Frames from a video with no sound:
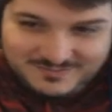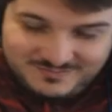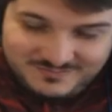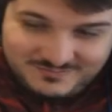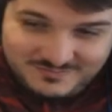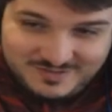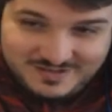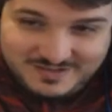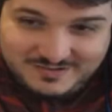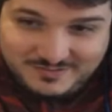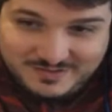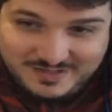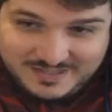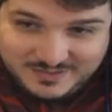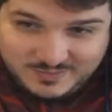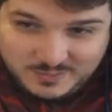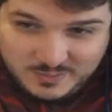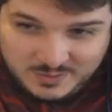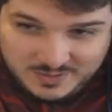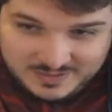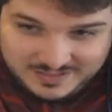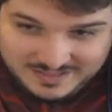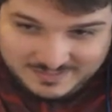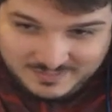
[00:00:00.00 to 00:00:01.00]
Really
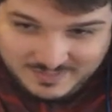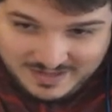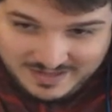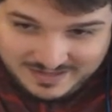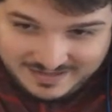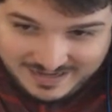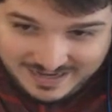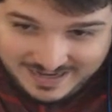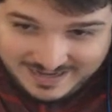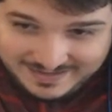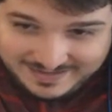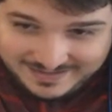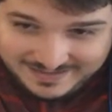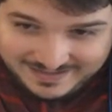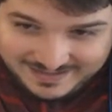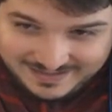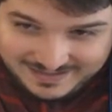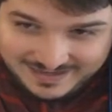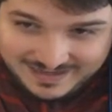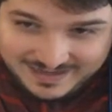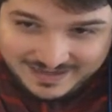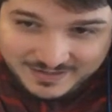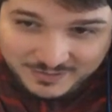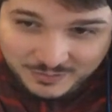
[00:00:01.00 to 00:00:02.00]
quickly, like man. I
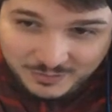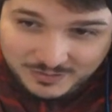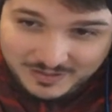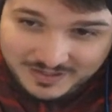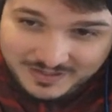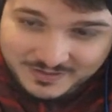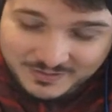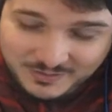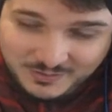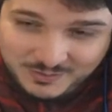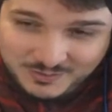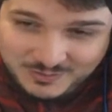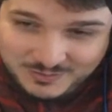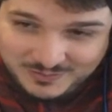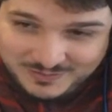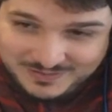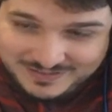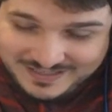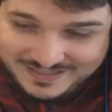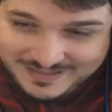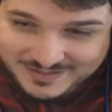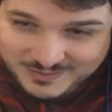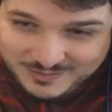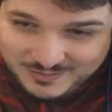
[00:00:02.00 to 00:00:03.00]
got an
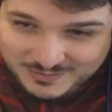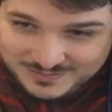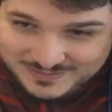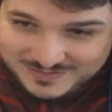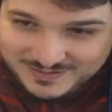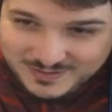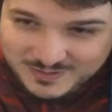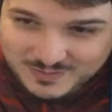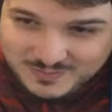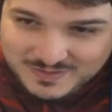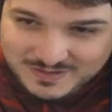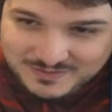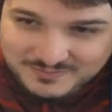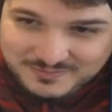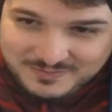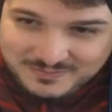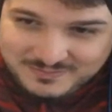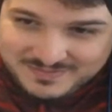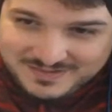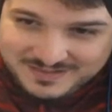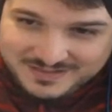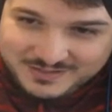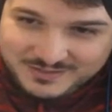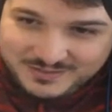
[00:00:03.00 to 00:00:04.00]
old homie
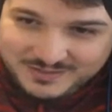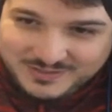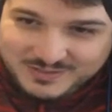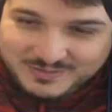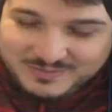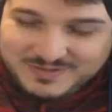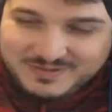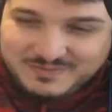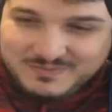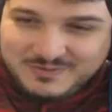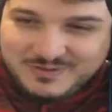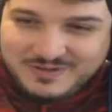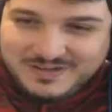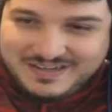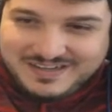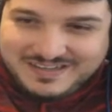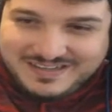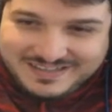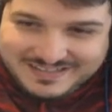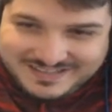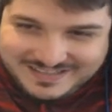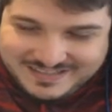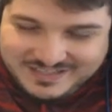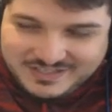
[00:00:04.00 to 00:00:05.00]
from the YouTube
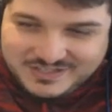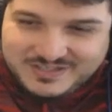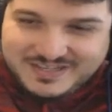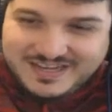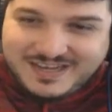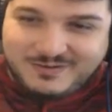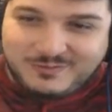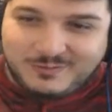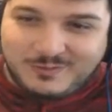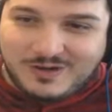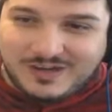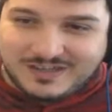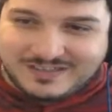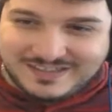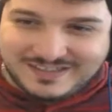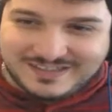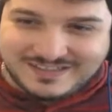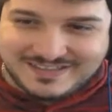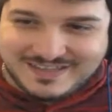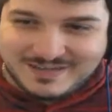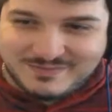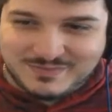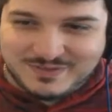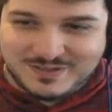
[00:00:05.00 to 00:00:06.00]
communities in the chat.
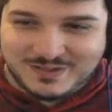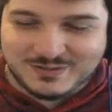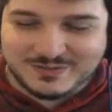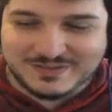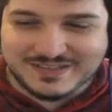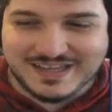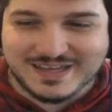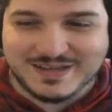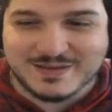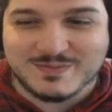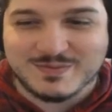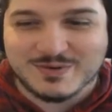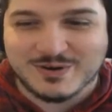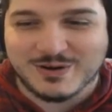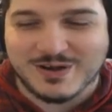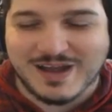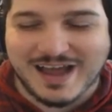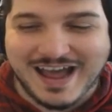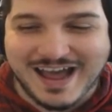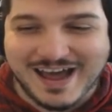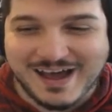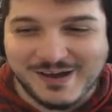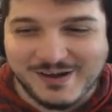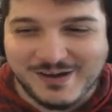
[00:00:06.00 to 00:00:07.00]
Walking 00 Dead, bro.
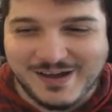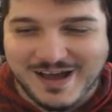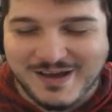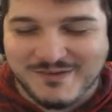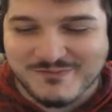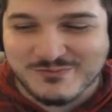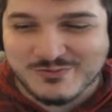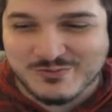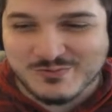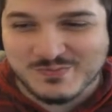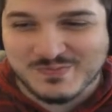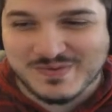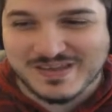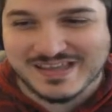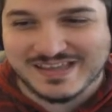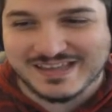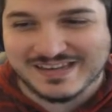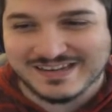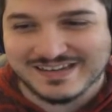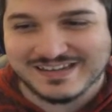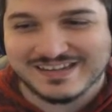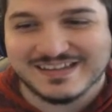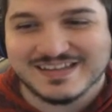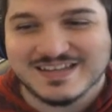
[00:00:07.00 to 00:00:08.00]
How have you
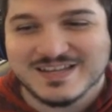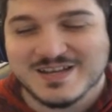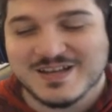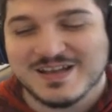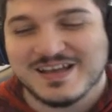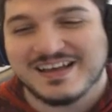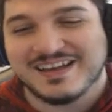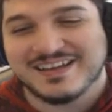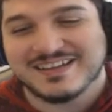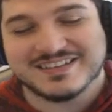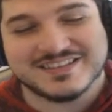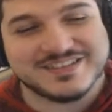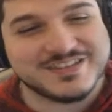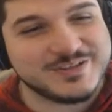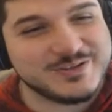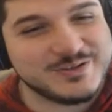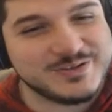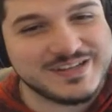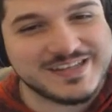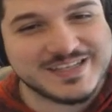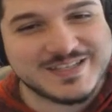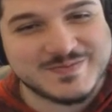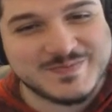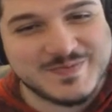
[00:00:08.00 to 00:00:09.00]
been,
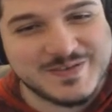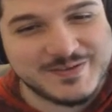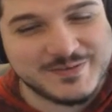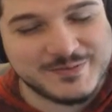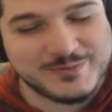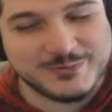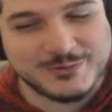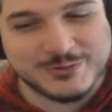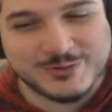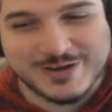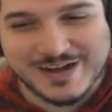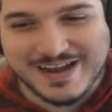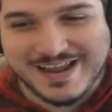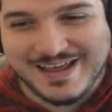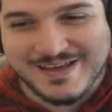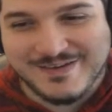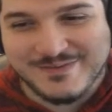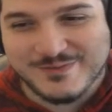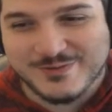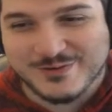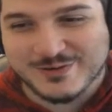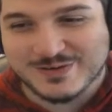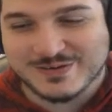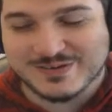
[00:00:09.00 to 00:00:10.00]
dude? It's been
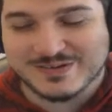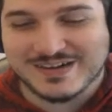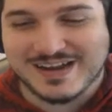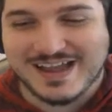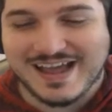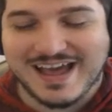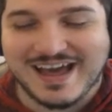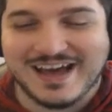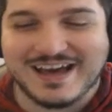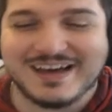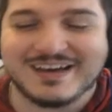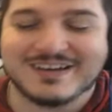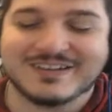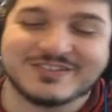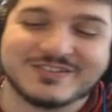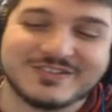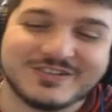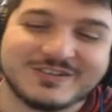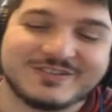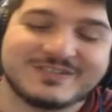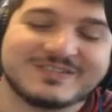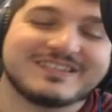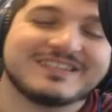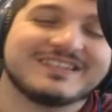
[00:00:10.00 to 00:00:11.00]
forever.
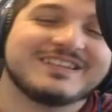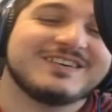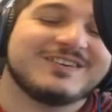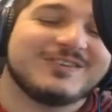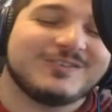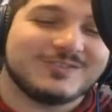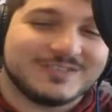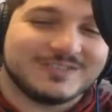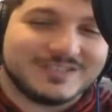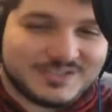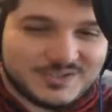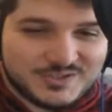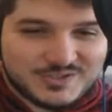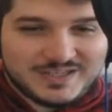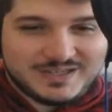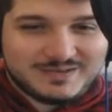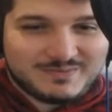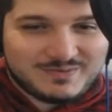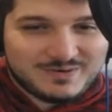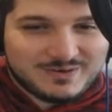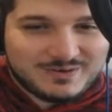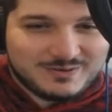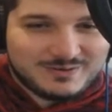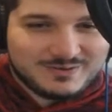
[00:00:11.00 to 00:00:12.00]
Dude? Holy
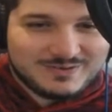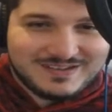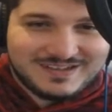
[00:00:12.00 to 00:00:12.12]
shit, bro.